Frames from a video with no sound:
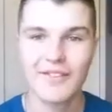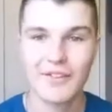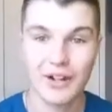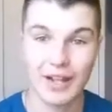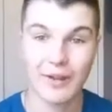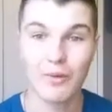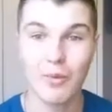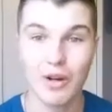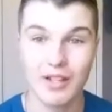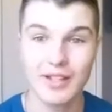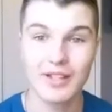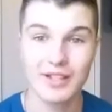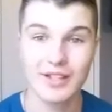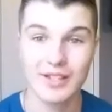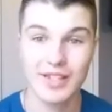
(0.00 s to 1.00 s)
for like what
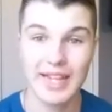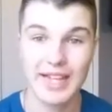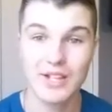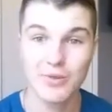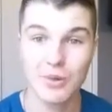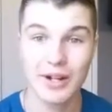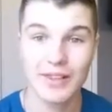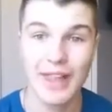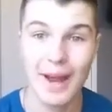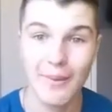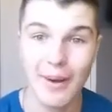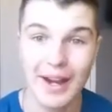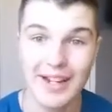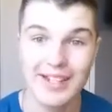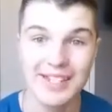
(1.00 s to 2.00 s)
kids were in that
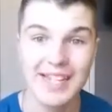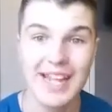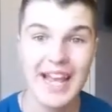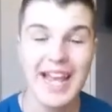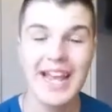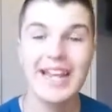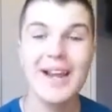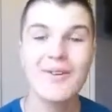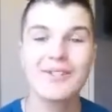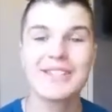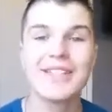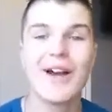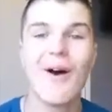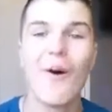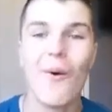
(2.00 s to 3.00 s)
race. And I was
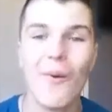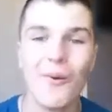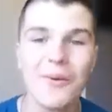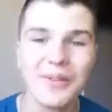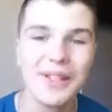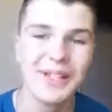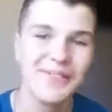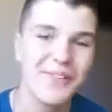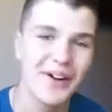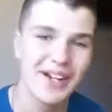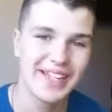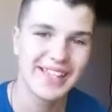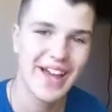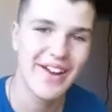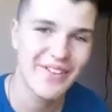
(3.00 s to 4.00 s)
the only one
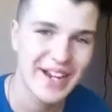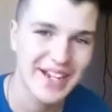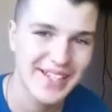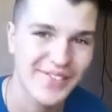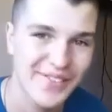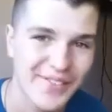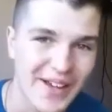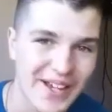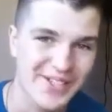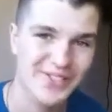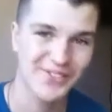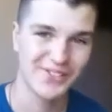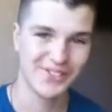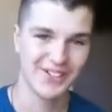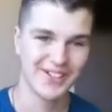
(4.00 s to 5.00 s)
in that race for my
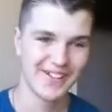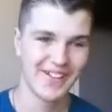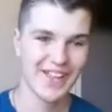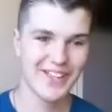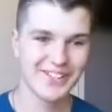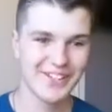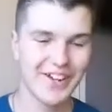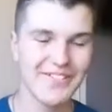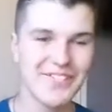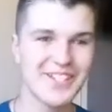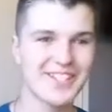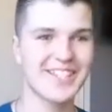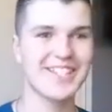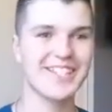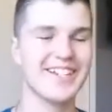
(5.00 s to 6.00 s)
school. So I'm
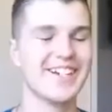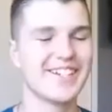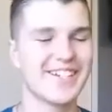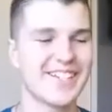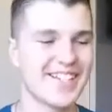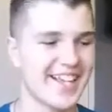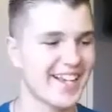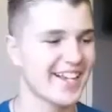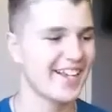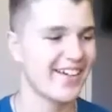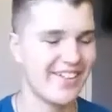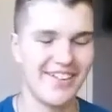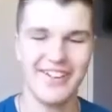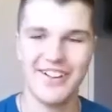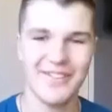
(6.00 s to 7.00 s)
just sitting there just like,
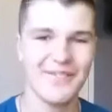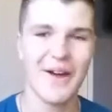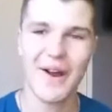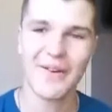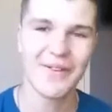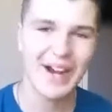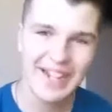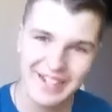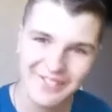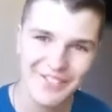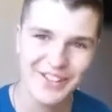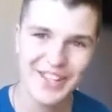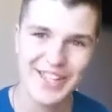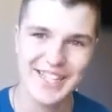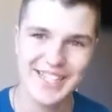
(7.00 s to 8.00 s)
oh, I'm not ready
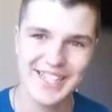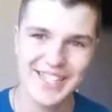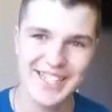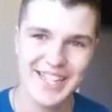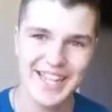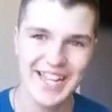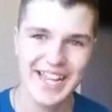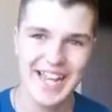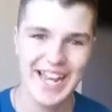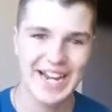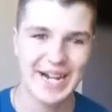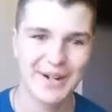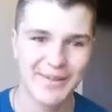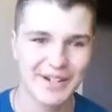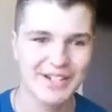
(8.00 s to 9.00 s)
for this.
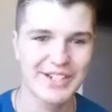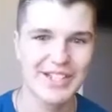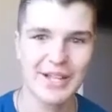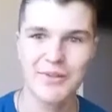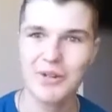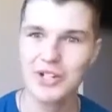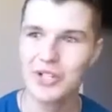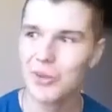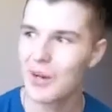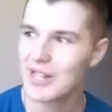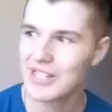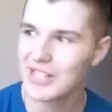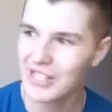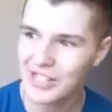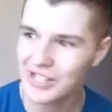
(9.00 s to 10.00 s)
And everybody's just like, where's the
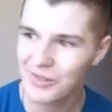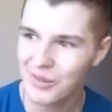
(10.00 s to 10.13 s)
rest of